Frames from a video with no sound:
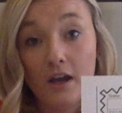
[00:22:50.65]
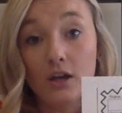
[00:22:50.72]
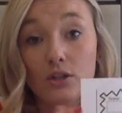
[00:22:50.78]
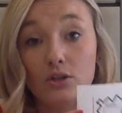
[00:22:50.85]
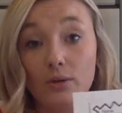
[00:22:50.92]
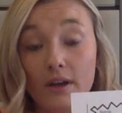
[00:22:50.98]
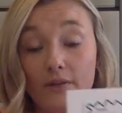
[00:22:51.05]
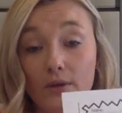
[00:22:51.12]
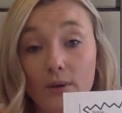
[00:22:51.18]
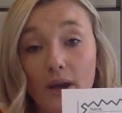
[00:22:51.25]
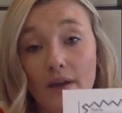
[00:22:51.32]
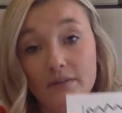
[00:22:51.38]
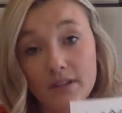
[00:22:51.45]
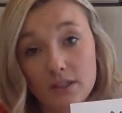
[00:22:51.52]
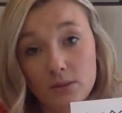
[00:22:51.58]
So if you
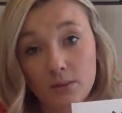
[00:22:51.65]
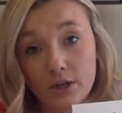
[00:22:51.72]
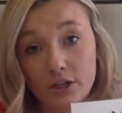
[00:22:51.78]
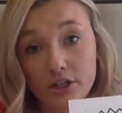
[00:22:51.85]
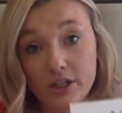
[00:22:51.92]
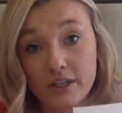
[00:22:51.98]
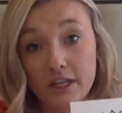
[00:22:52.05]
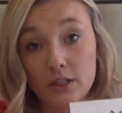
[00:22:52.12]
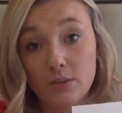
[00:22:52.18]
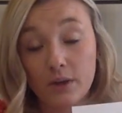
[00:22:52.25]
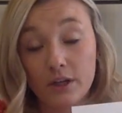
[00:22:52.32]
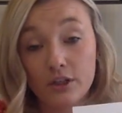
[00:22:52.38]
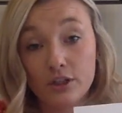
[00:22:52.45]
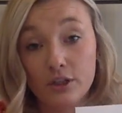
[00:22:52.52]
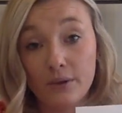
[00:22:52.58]
have this worksheet, that's
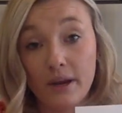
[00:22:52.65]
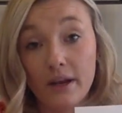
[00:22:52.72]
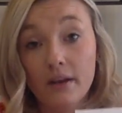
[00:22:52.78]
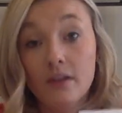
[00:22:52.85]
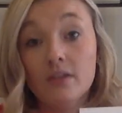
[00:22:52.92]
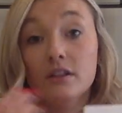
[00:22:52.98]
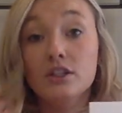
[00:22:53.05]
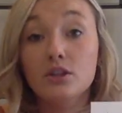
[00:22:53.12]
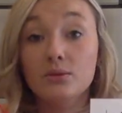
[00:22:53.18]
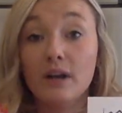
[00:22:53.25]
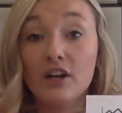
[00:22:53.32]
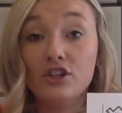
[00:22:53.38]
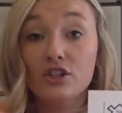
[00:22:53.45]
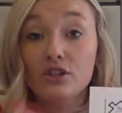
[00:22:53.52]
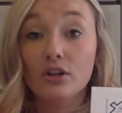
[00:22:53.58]
what you're doing. The
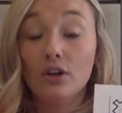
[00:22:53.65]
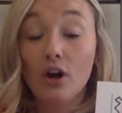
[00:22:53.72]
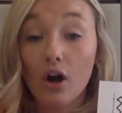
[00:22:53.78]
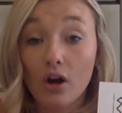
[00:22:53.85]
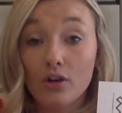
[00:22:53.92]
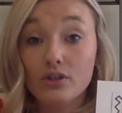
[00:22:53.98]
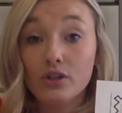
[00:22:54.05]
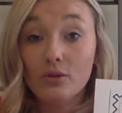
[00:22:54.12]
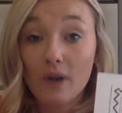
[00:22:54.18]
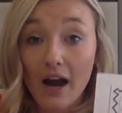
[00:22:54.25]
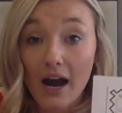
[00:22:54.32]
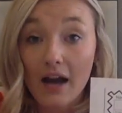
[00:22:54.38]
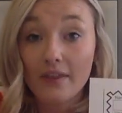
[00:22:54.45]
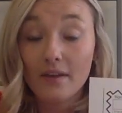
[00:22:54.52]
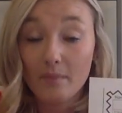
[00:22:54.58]
directions are also
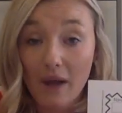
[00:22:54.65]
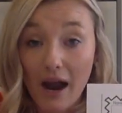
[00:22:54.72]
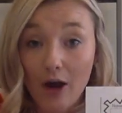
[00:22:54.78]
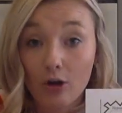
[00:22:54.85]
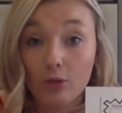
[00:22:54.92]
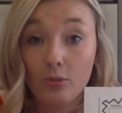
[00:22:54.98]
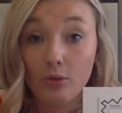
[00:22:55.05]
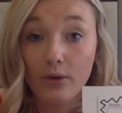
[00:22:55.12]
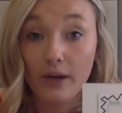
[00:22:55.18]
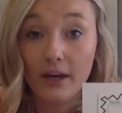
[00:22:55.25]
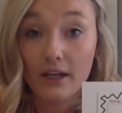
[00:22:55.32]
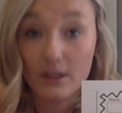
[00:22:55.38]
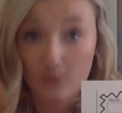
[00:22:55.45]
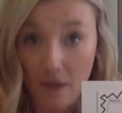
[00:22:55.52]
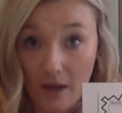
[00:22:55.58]
on the
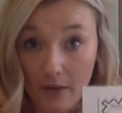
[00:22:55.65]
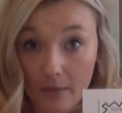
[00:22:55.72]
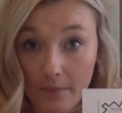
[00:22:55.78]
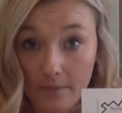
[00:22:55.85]
PowerPoint as well.